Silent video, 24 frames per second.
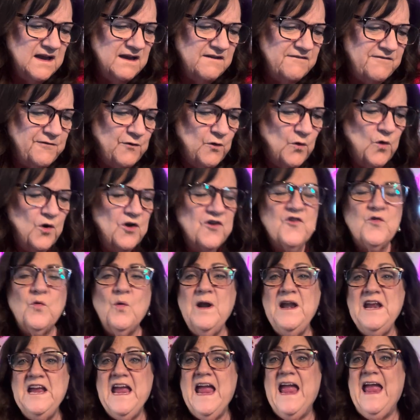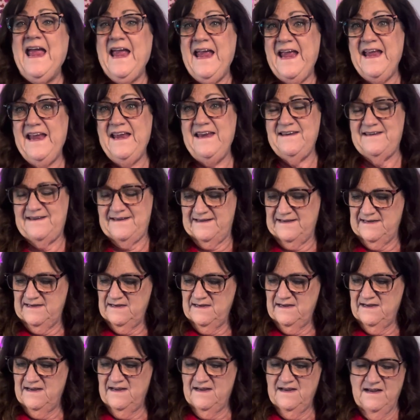$4.28.
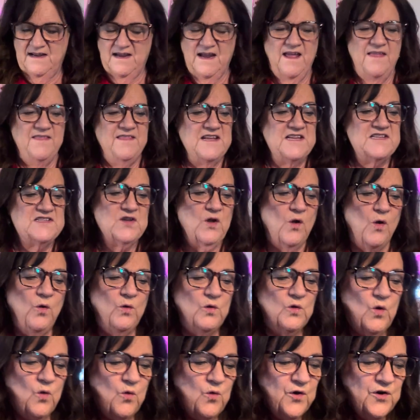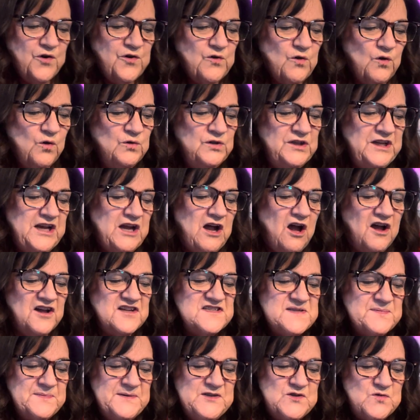This whole order only
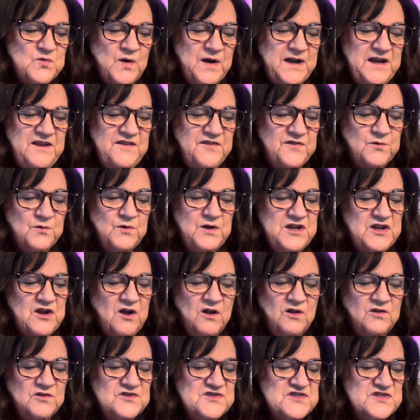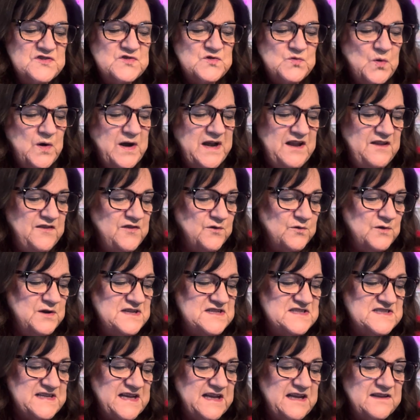cost me
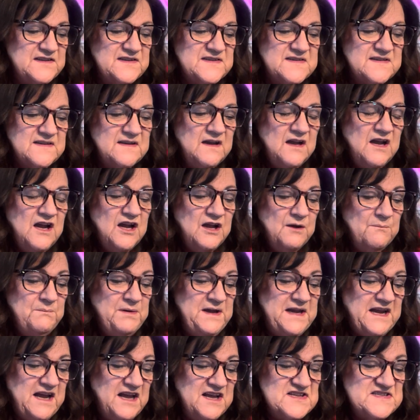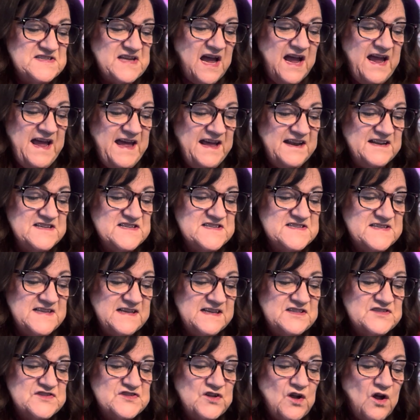$23.23 because I had a
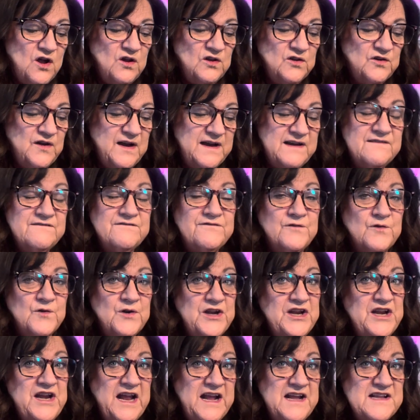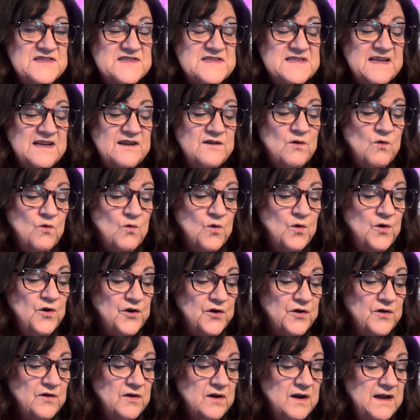$6.49
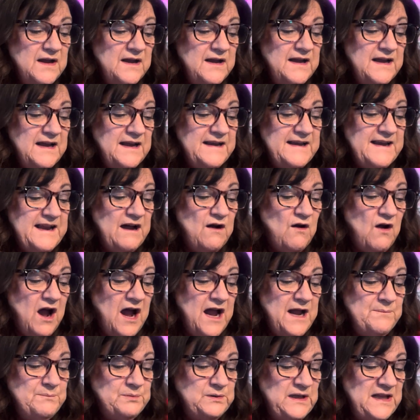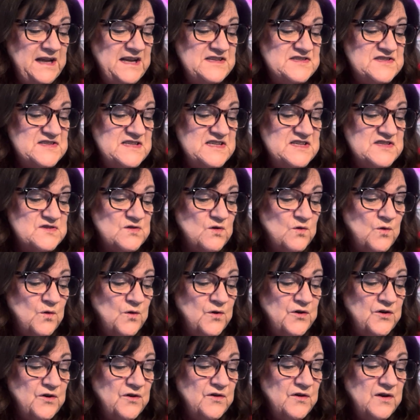order. Now, I placed this
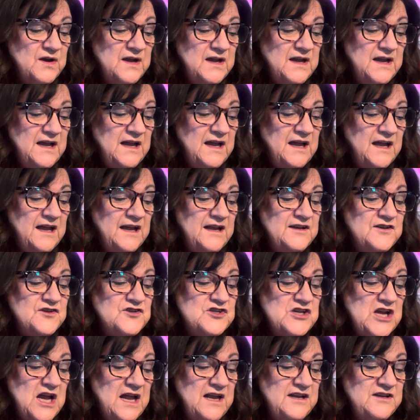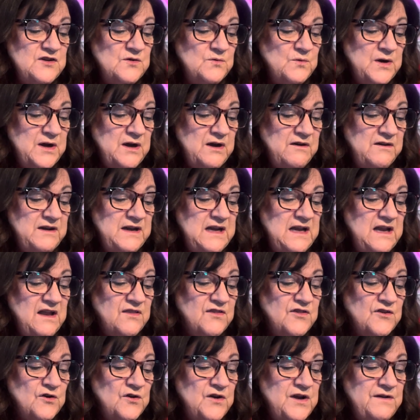order January
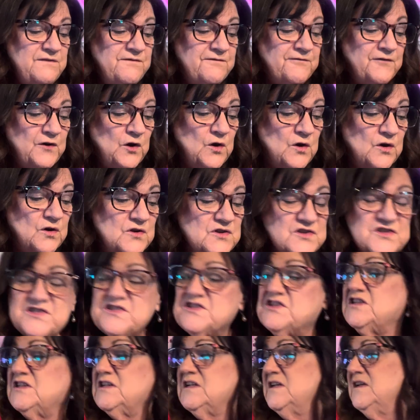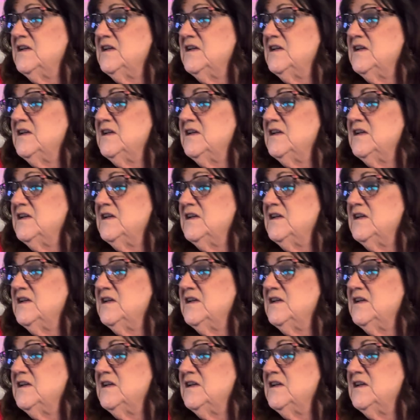31st.